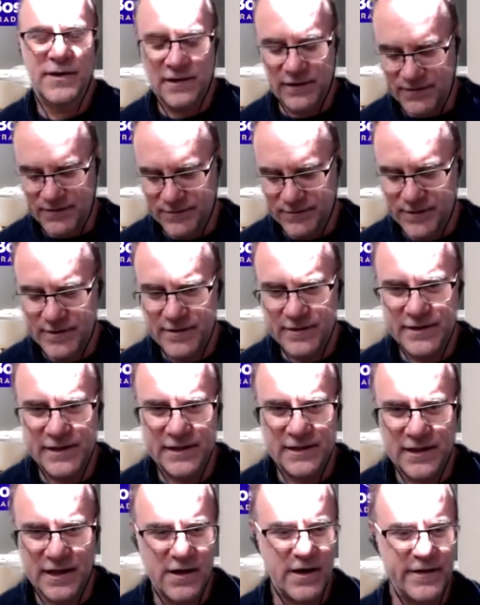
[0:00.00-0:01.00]
Look what I'm doing." And she's
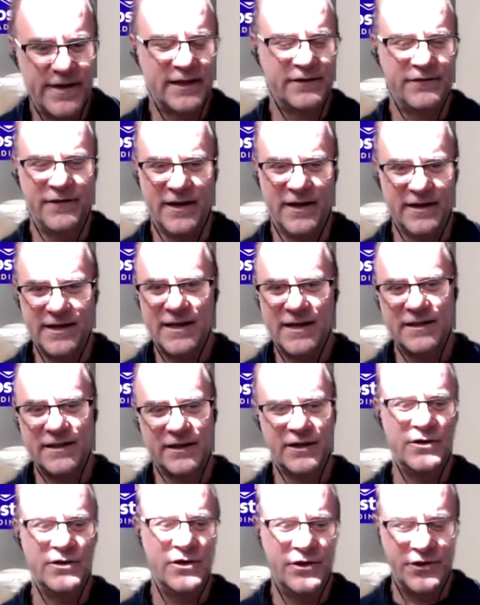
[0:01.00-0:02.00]
like, "Oh, that's fantastic.
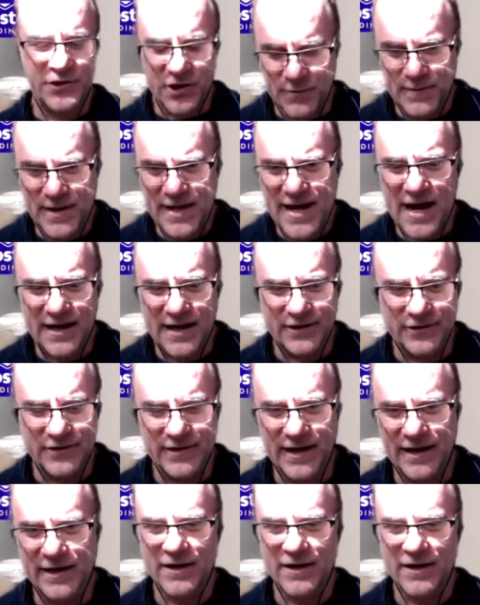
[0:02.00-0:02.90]
Can you show me how to do that?"